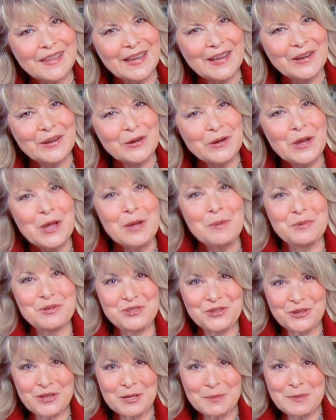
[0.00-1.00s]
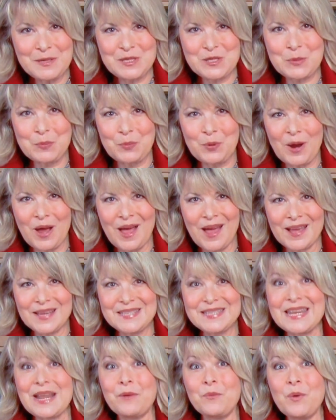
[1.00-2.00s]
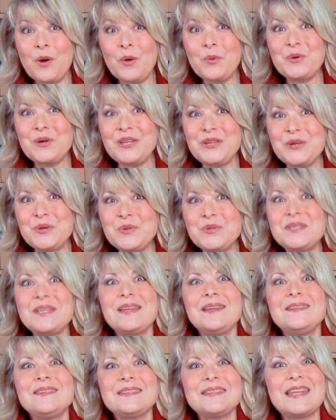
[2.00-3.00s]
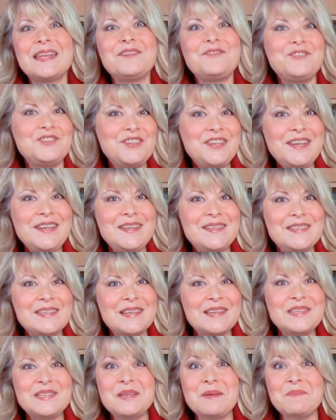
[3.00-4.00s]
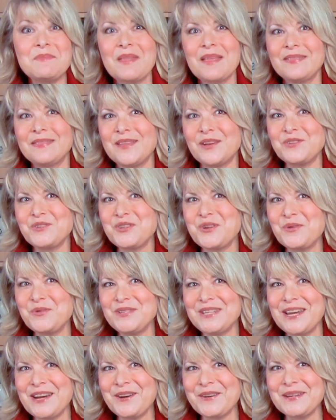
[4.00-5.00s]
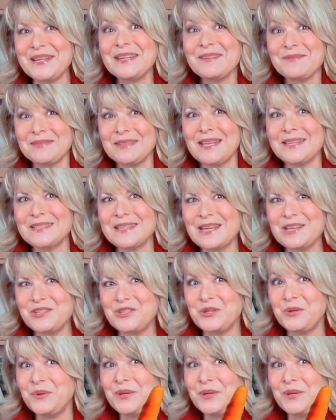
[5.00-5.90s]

layer, but you're going to be surprised at what we use instead of cheese because there's no dairy. Let's get to